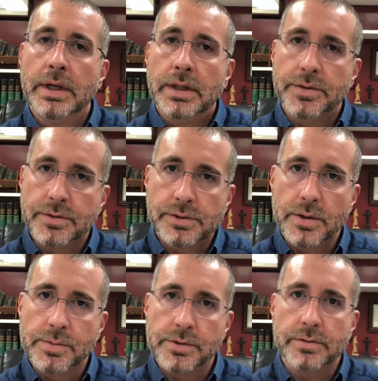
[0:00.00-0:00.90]
the
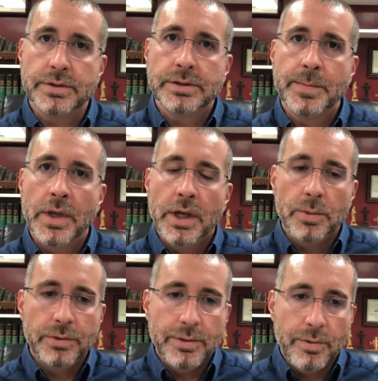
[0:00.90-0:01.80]
scriptures.
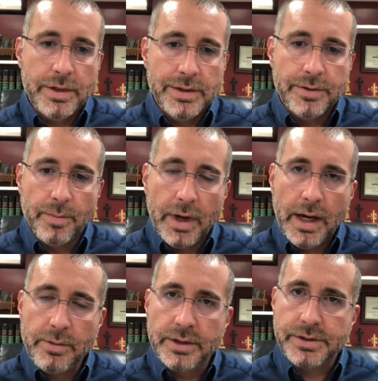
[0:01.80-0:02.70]
We read the
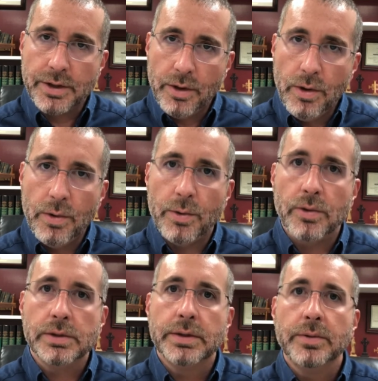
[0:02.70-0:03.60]
Bible as a
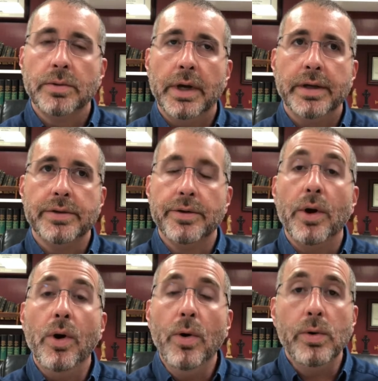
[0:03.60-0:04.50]
whole, the
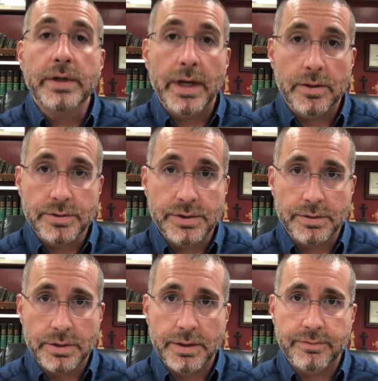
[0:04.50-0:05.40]
whole
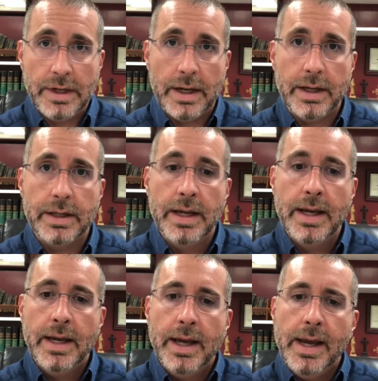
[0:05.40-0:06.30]
counsel of God,
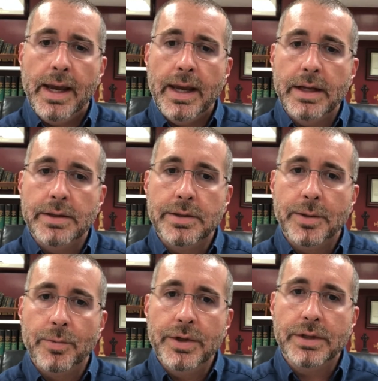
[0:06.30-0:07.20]
and
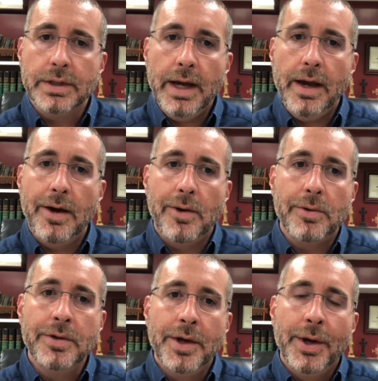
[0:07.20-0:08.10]
we
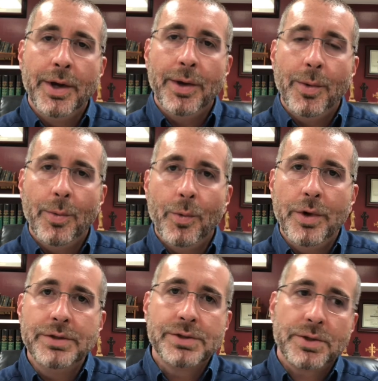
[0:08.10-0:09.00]
allow
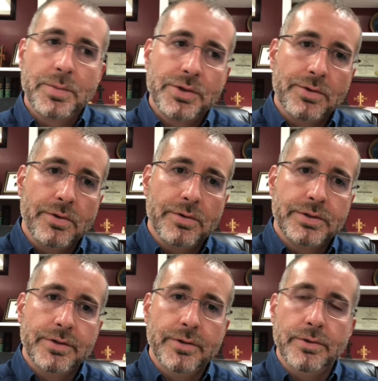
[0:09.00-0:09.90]
one scripture
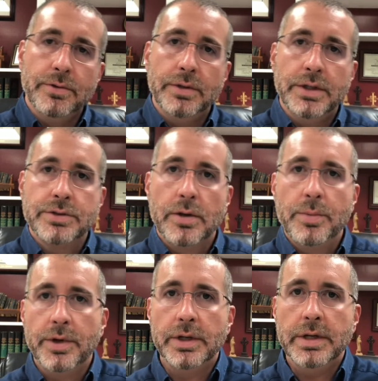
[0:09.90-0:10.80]
to
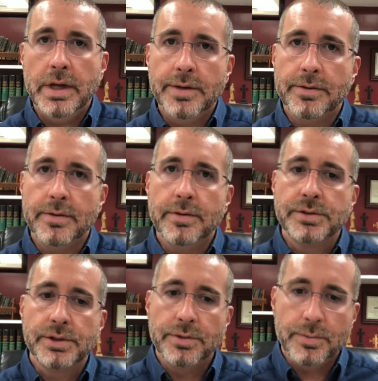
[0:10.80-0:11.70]
interpret another
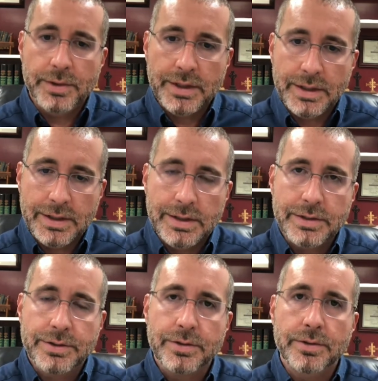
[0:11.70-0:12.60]
so that we can get
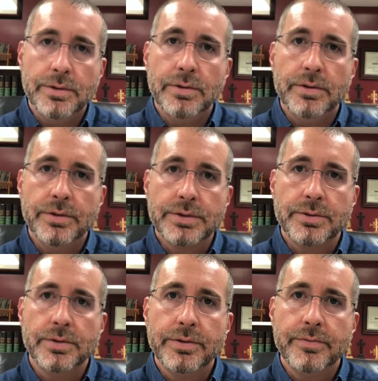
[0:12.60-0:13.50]
to the
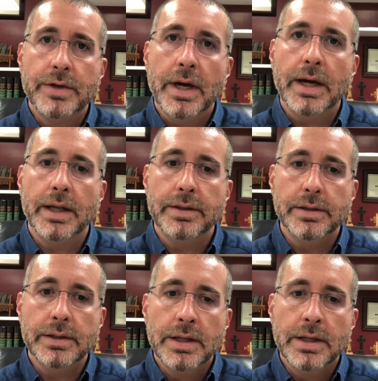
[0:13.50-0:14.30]
truth of God, that